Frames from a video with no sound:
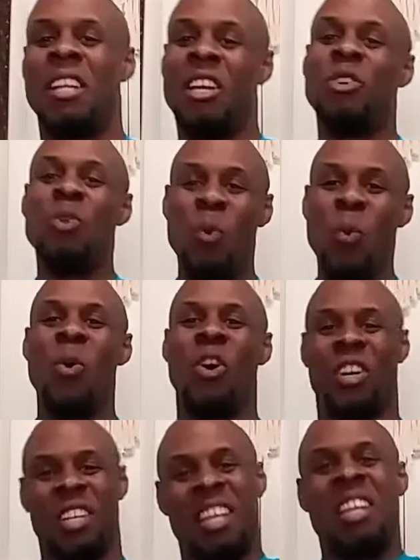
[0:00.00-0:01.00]
they do
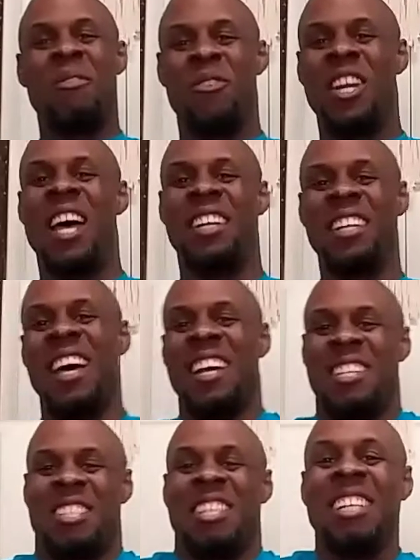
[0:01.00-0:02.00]
work. They give you that
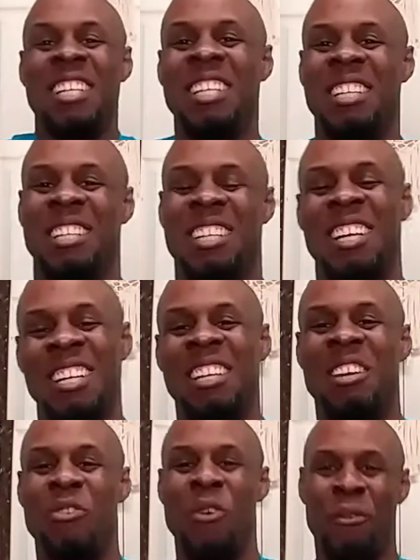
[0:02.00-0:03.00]
nice clean
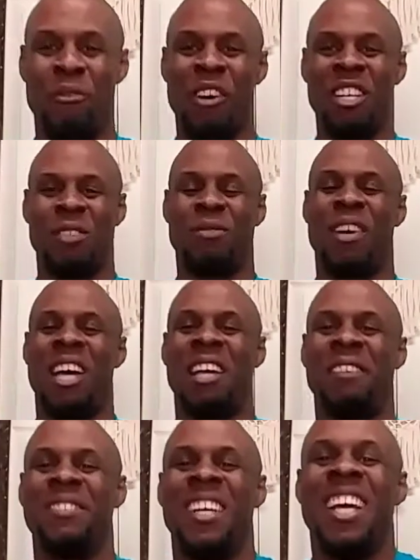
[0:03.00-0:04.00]
refresh
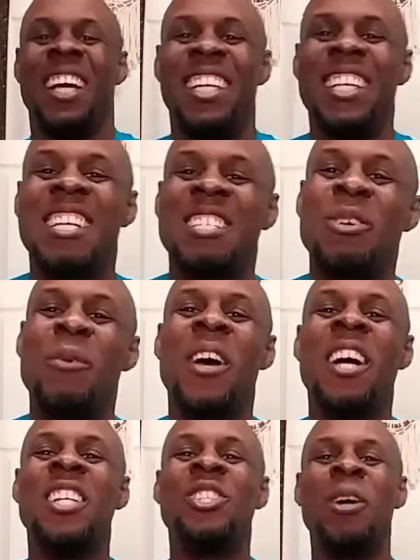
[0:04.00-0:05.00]
vibe. Yeah, so we're
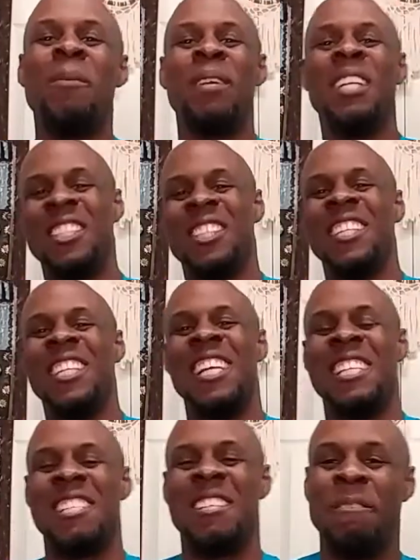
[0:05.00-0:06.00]
gonna jump into the
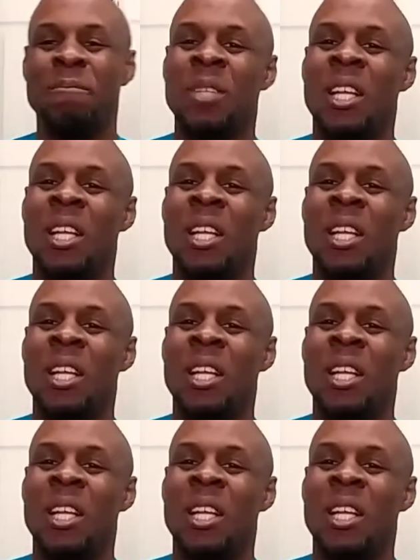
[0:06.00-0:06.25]
lesson